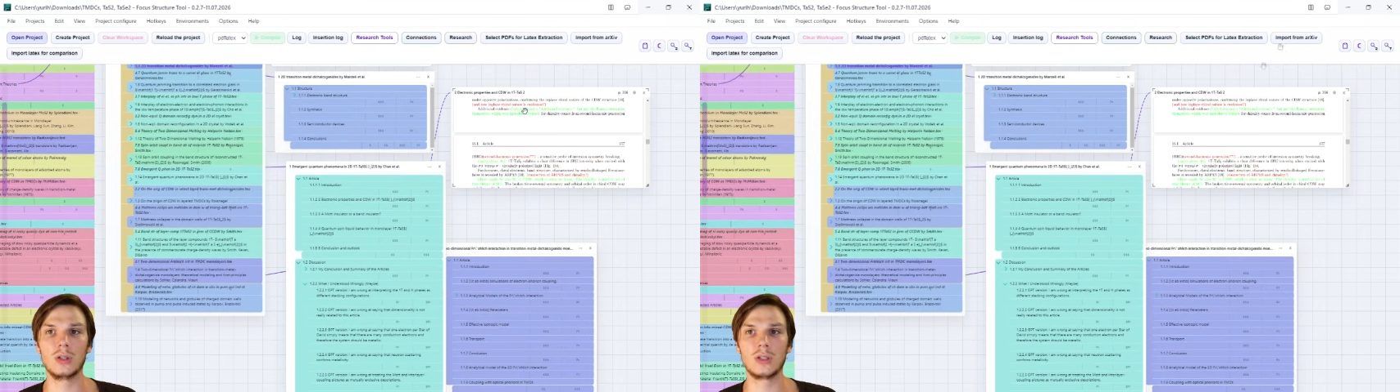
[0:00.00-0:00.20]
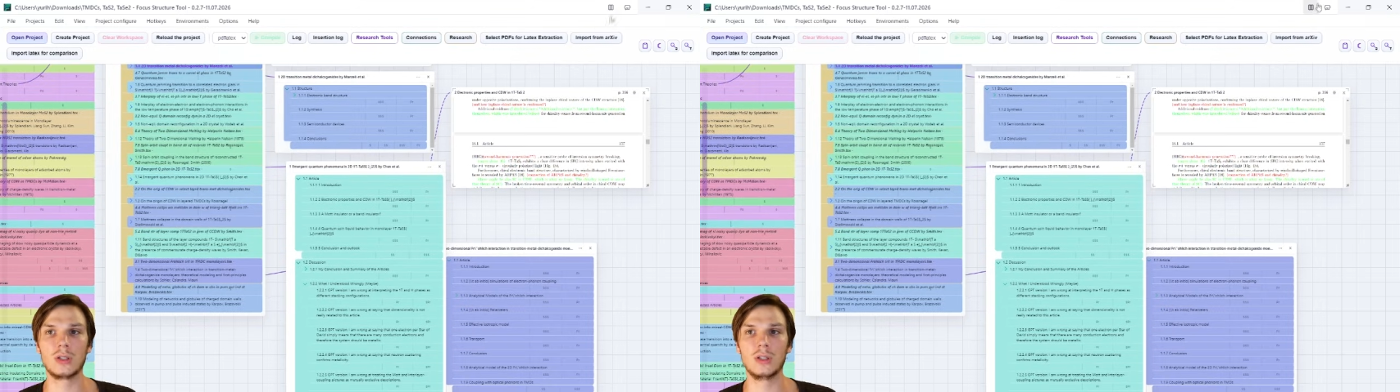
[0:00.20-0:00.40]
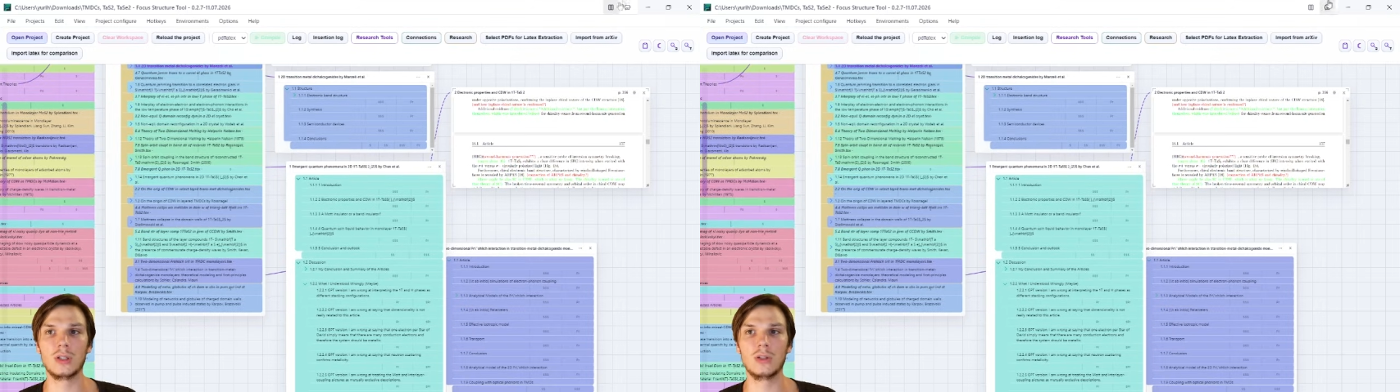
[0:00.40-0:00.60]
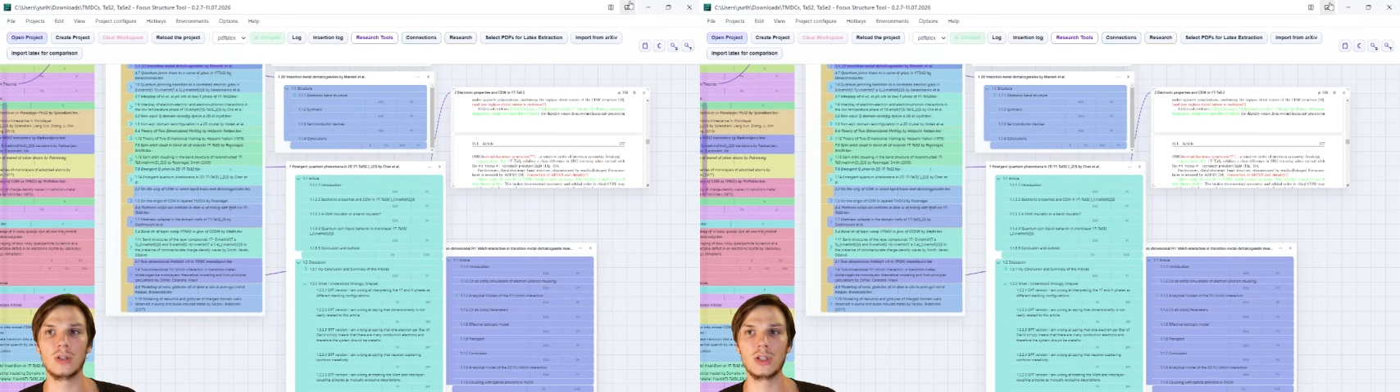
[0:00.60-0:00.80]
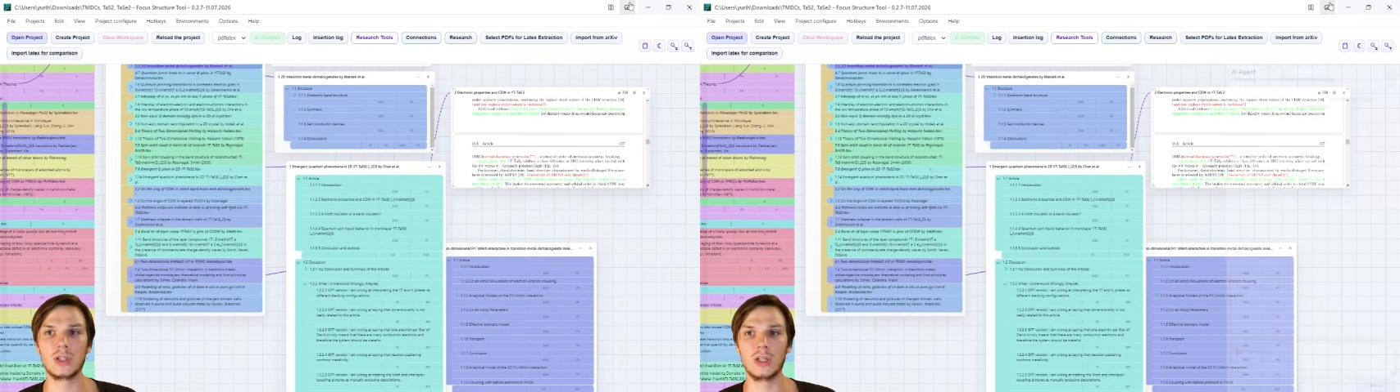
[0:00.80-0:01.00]
is that there
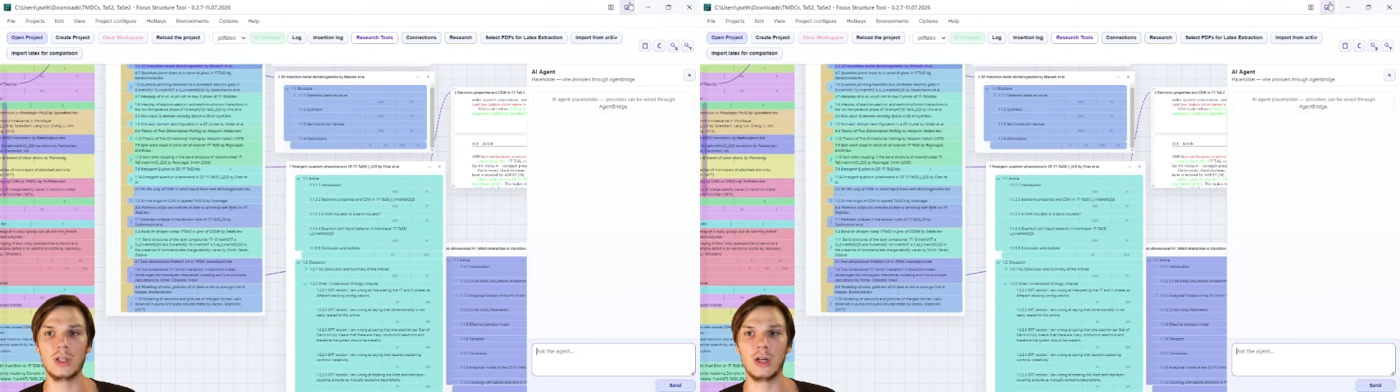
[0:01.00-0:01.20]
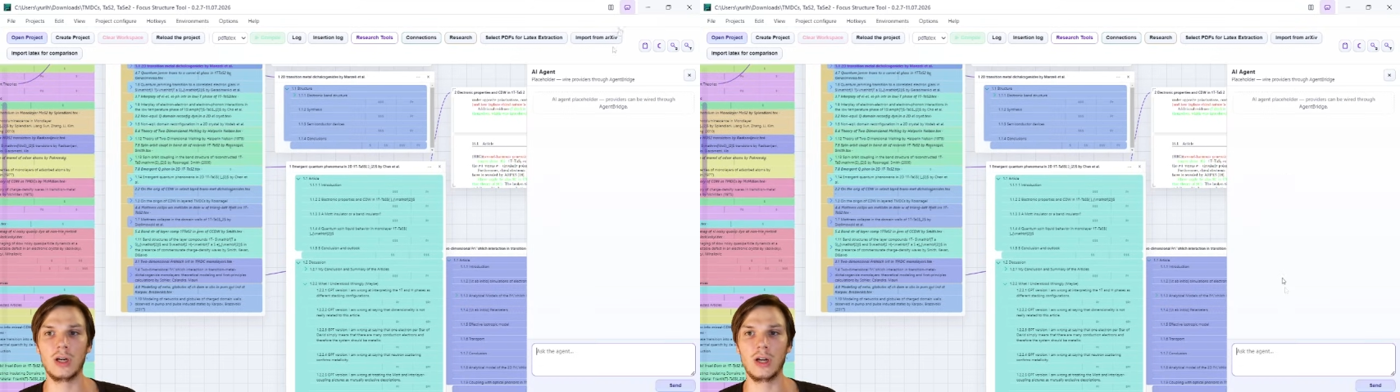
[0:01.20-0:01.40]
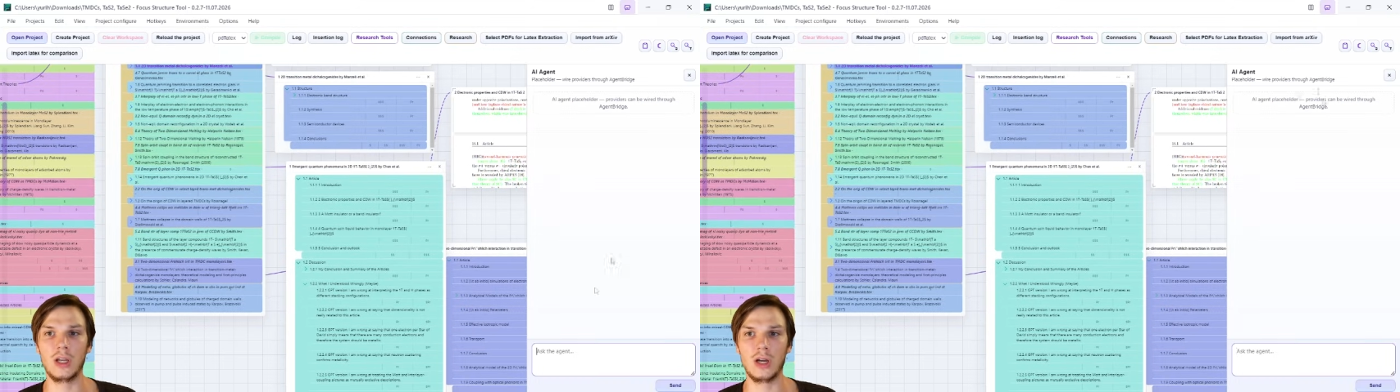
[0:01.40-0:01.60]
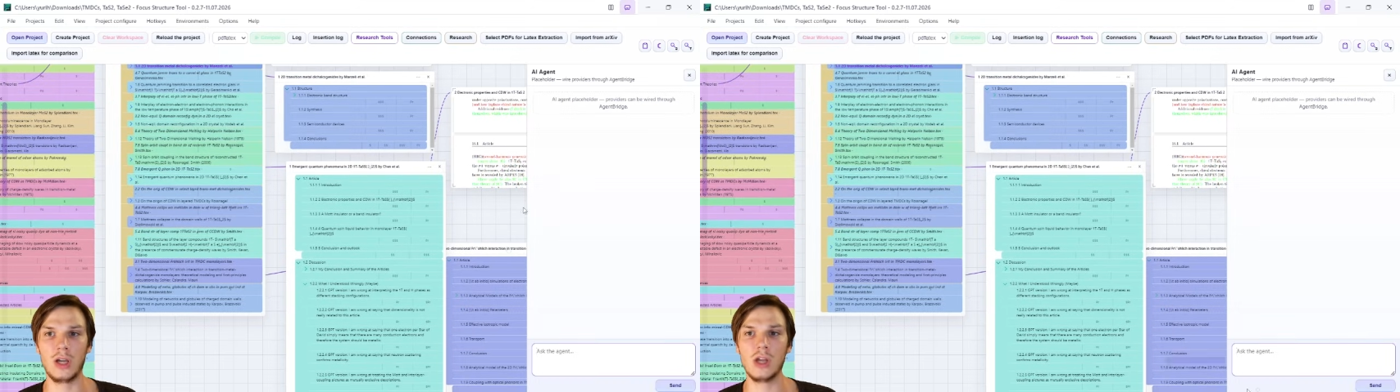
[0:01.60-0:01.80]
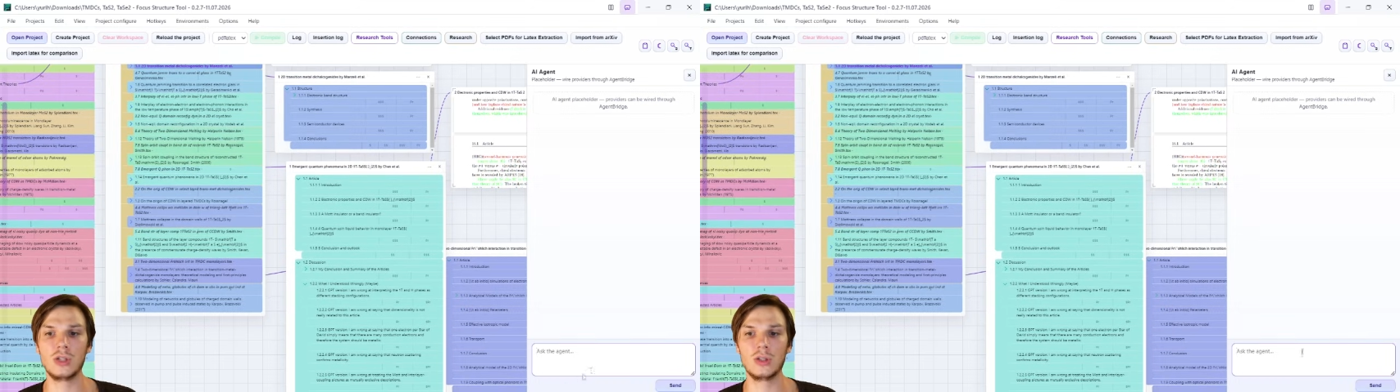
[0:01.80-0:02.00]
is an AI
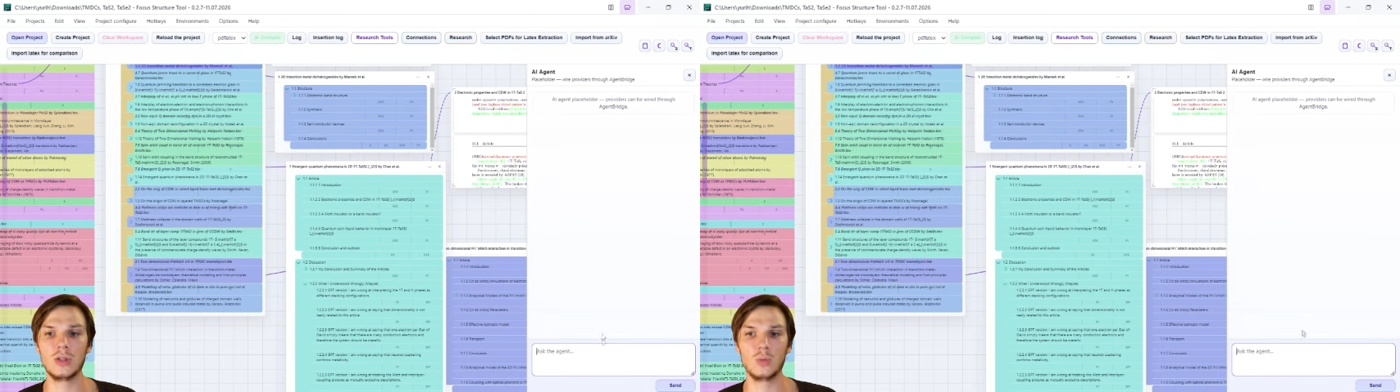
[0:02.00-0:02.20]
agent